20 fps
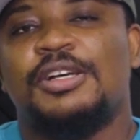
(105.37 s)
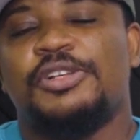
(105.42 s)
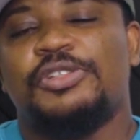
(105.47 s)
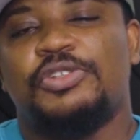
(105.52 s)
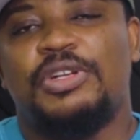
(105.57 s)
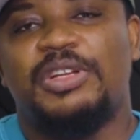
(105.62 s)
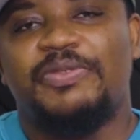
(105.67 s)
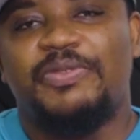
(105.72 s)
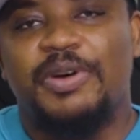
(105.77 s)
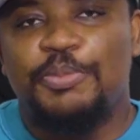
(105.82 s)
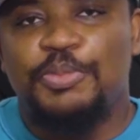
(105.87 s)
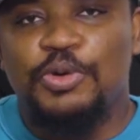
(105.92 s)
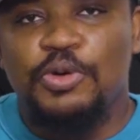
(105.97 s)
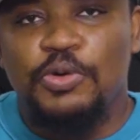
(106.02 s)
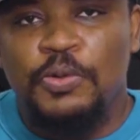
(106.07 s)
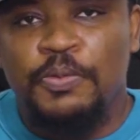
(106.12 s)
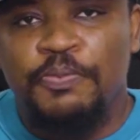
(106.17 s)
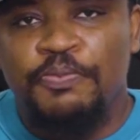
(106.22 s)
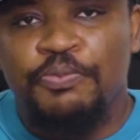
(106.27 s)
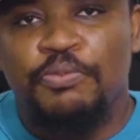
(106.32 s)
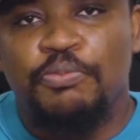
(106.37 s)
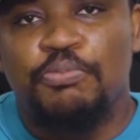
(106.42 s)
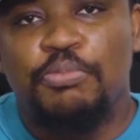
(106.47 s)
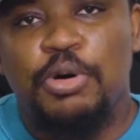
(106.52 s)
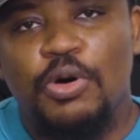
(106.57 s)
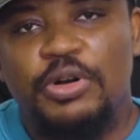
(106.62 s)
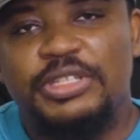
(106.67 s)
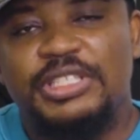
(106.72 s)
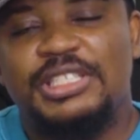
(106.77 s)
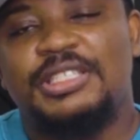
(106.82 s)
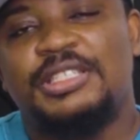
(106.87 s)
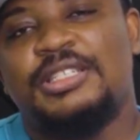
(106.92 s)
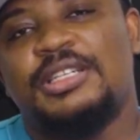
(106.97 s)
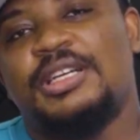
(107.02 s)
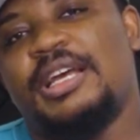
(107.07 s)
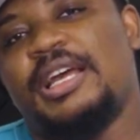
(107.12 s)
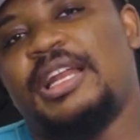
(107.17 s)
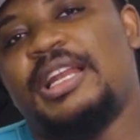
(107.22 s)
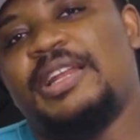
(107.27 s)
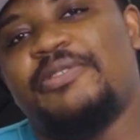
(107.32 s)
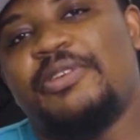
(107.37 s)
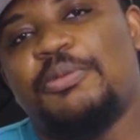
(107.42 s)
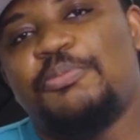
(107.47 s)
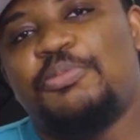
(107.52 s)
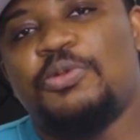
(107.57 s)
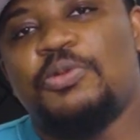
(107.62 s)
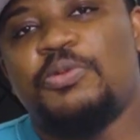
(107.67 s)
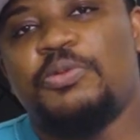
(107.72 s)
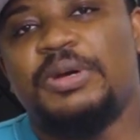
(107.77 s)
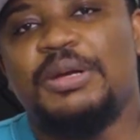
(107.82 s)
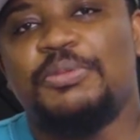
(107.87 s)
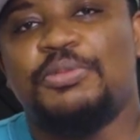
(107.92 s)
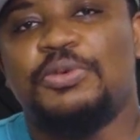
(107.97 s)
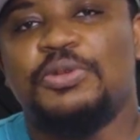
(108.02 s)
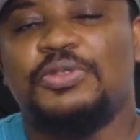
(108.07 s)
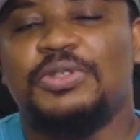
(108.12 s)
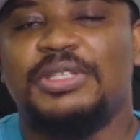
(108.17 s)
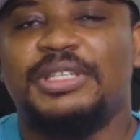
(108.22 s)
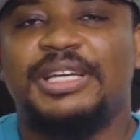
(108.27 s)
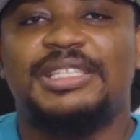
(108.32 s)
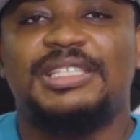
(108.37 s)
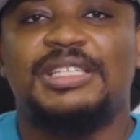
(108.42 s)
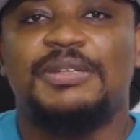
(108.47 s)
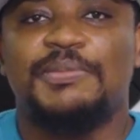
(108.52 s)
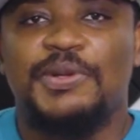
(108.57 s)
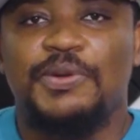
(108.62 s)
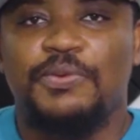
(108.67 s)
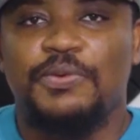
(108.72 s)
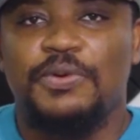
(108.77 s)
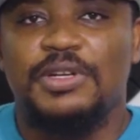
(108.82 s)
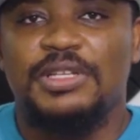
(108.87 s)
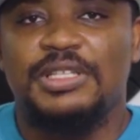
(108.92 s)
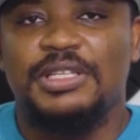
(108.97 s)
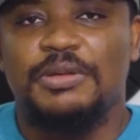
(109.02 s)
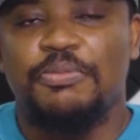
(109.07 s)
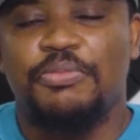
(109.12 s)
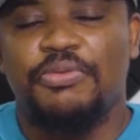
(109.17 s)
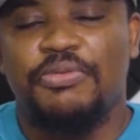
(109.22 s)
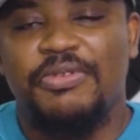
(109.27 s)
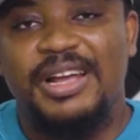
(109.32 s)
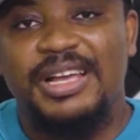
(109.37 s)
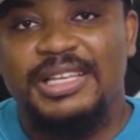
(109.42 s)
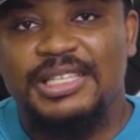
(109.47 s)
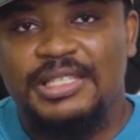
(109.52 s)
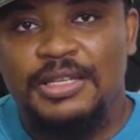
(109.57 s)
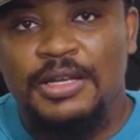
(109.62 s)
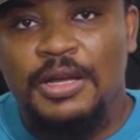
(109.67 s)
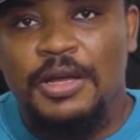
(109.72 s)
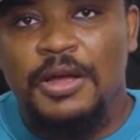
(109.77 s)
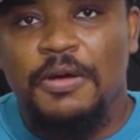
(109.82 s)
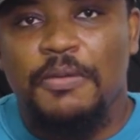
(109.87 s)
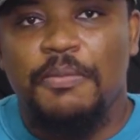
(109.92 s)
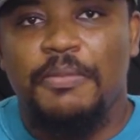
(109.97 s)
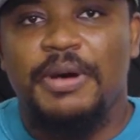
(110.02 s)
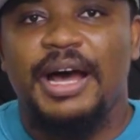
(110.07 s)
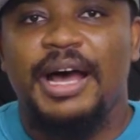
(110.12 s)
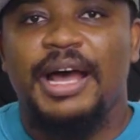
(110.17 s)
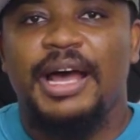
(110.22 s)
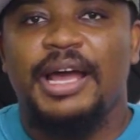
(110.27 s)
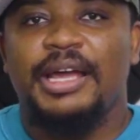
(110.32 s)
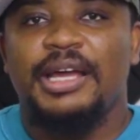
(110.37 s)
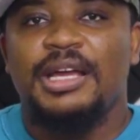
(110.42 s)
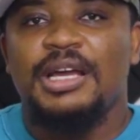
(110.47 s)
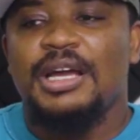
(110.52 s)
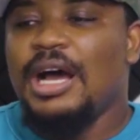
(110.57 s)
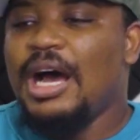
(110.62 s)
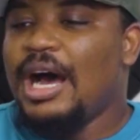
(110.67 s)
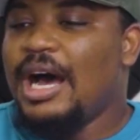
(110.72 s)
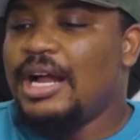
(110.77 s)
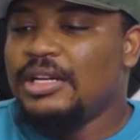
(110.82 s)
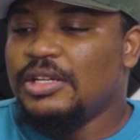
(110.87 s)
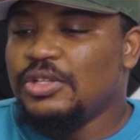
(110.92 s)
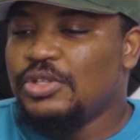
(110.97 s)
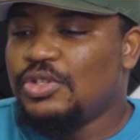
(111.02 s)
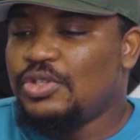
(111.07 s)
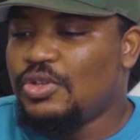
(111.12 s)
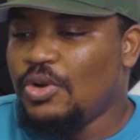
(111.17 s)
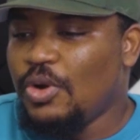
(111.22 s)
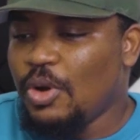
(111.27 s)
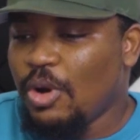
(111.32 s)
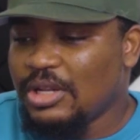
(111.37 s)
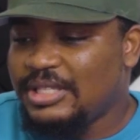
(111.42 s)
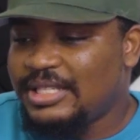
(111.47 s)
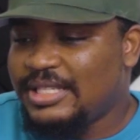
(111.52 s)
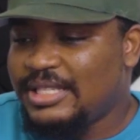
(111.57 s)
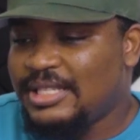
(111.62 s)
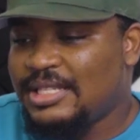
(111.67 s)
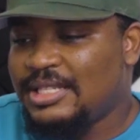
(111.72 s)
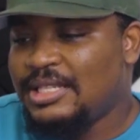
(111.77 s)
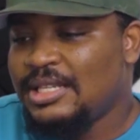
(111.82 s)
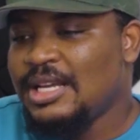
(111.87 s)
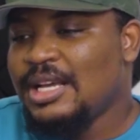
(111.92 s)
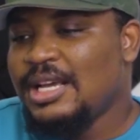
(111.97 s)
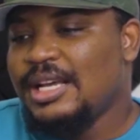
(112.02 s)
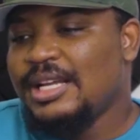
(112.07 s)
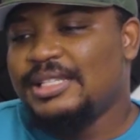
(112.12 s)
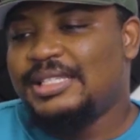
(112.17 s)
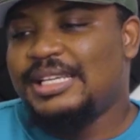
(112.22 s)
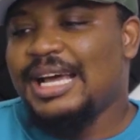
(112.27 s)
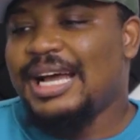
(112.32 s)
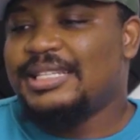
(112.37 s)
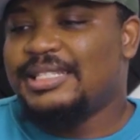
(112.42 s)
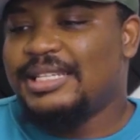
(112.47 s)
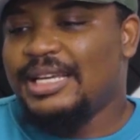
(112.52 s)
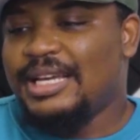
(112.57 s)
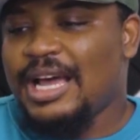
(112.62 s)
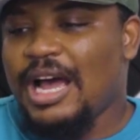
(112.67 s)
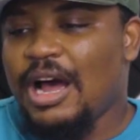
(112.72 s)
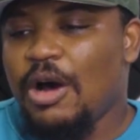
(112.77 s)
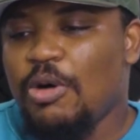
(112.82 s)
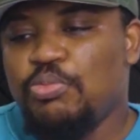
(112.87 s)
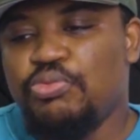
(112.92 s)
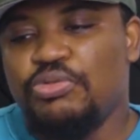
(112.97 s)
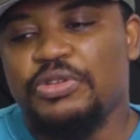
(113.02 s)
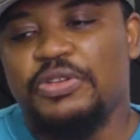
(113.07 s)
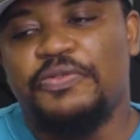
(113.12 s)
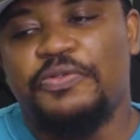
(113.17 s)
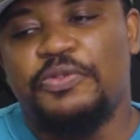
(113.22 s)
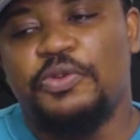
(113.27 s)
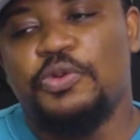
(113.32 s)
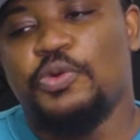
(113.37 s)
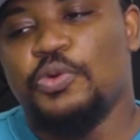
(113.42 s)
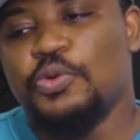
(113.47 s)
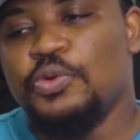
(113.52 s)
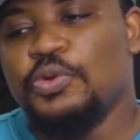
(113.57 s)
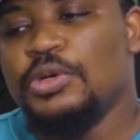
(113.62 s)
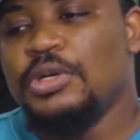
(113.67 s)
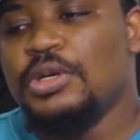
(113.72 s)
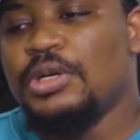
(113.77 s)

So Liverpool poached and Liverpool were able to get him. He was impressed by Arne Slot's tactical preview,